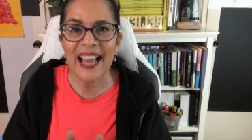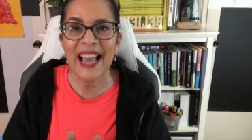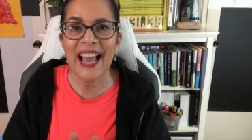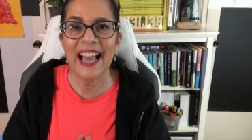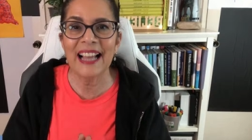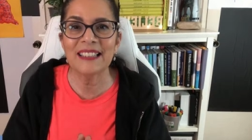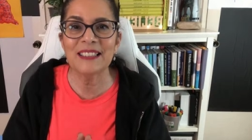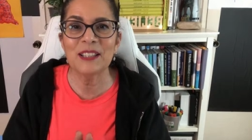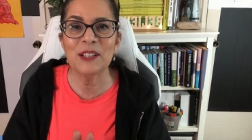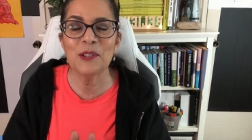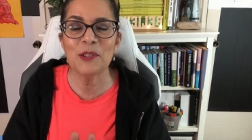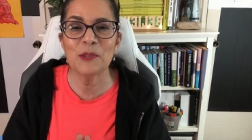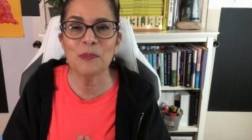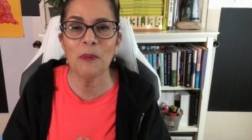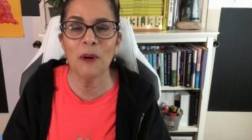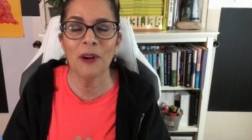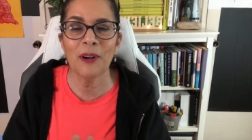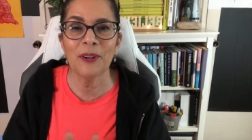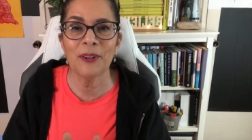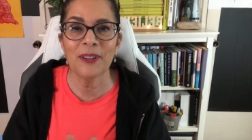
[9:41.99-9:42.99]

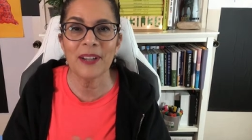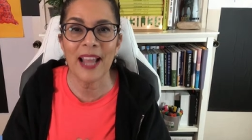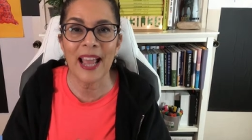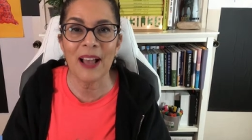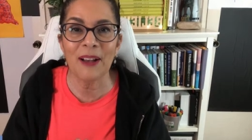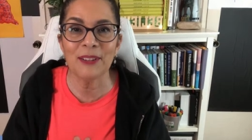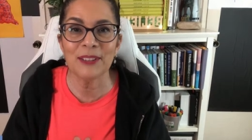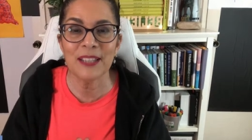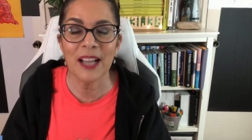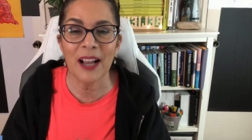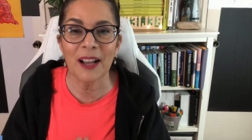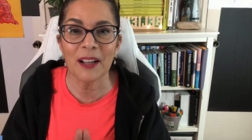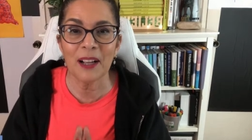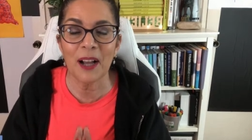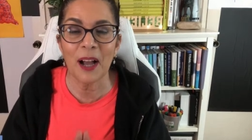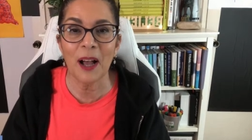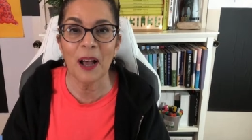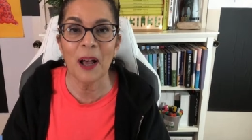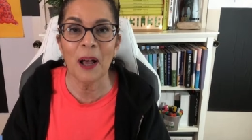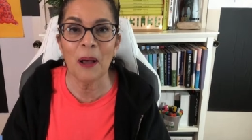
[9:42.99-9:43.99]

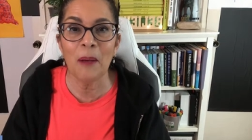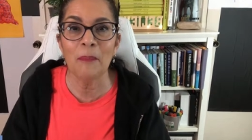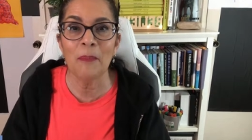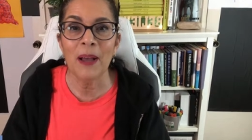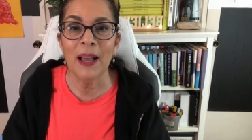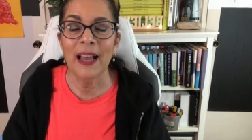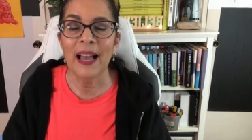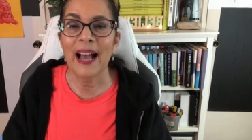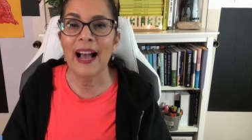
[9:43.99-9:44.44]
actingsmarternow.com.